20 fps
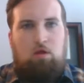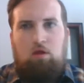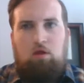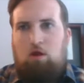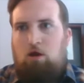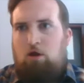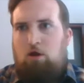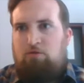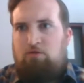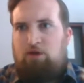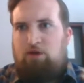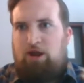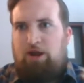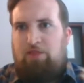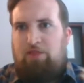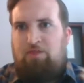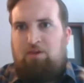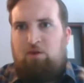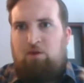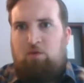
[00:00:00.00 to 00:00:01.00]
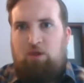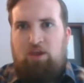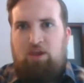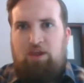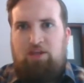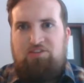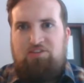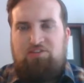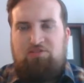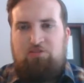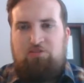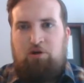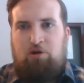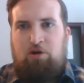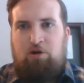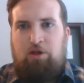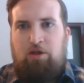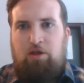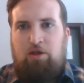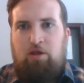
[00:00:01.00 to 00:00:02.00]
All right, I think we can get
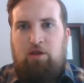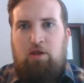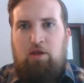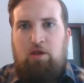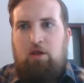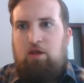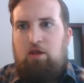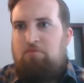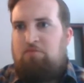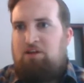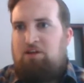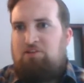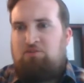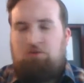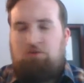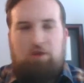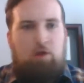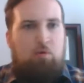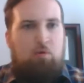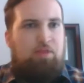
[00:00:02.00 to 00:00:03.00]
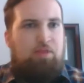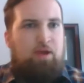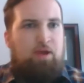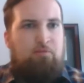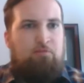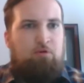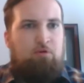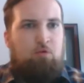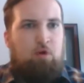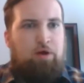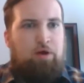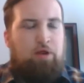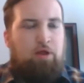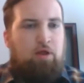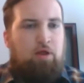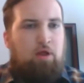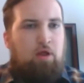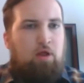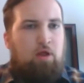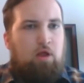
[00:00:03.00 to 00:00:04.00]
started. That's okay with everyone.
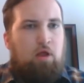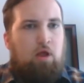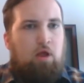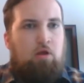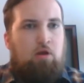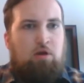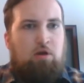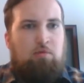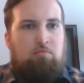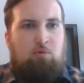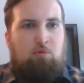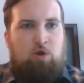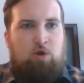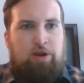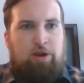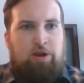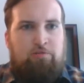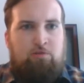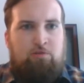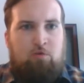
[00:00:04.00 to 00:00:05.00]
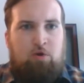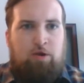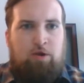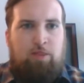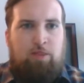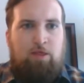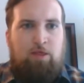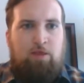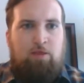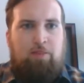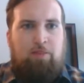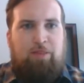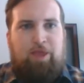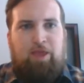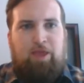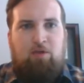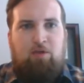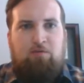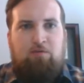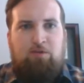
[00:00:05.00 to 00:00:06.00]
Good morning, everyone.
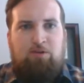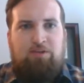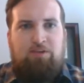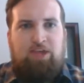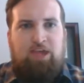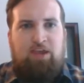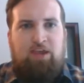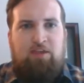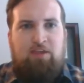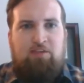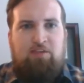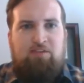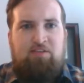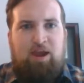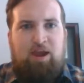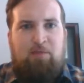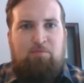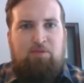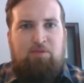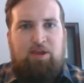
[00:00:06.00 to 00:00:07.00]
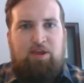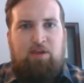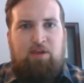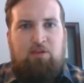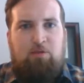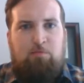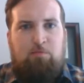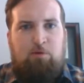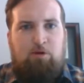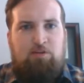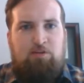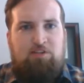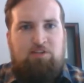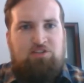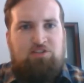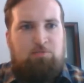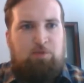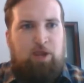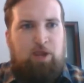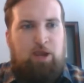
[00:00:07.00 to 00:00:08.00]
Thank you for taking the time today to
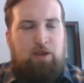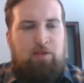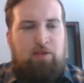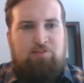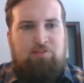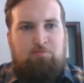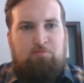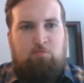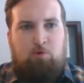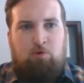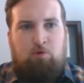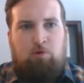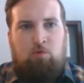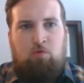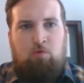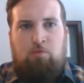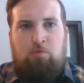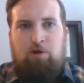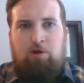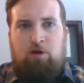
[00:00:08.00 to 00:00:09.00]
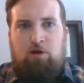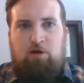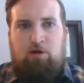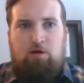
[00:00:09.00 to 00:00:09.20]
participate in this important webinar.